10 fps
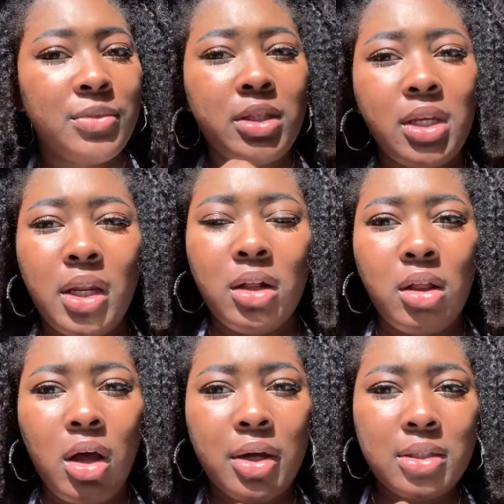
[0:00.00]
10
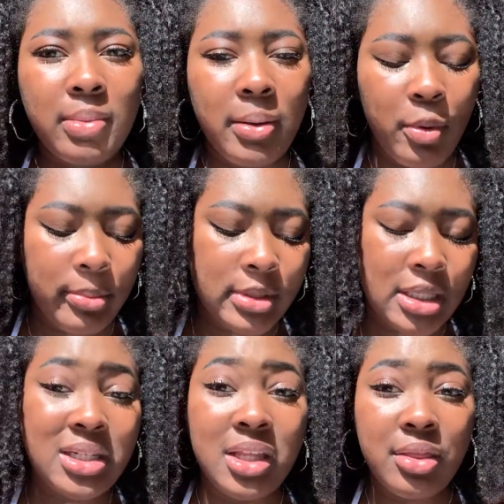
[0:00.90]
o'clock because my appointment is
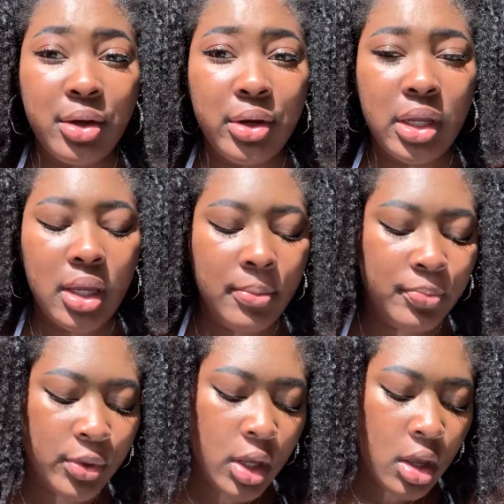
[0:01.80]
at 10.30.
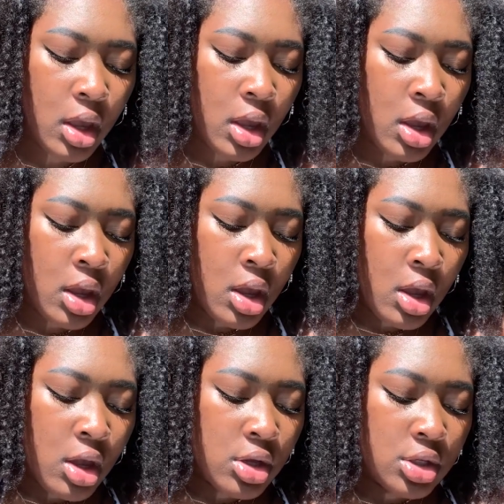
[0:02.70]

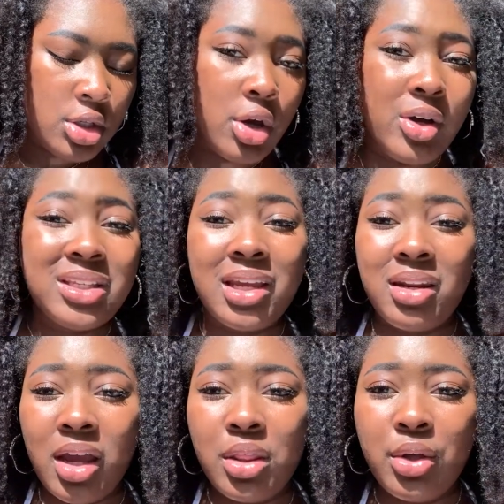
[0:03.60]
So it's like
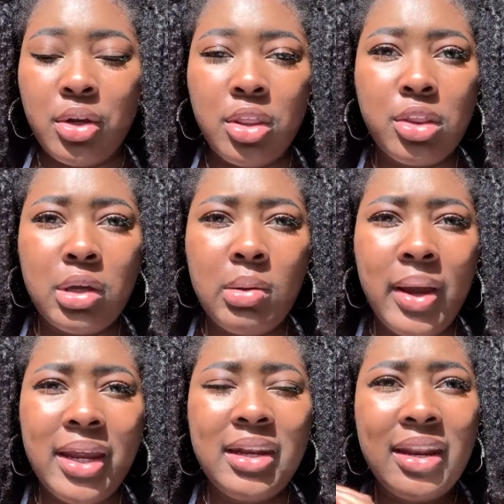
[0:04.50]
9.33
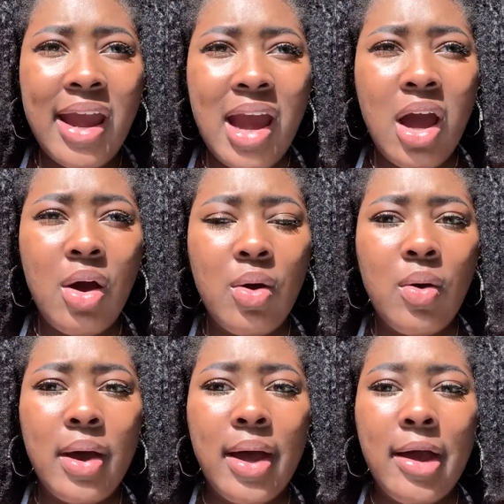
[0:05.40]
right
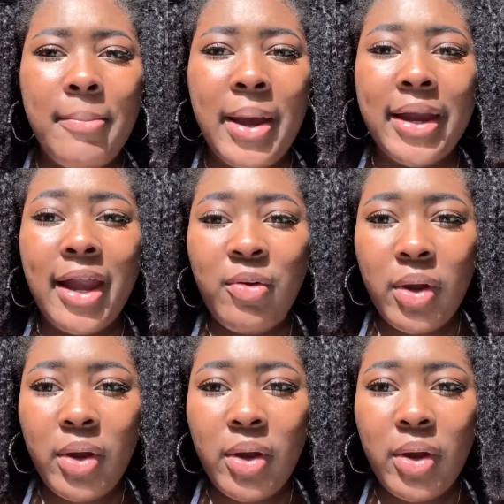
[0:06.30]
now. Um, I got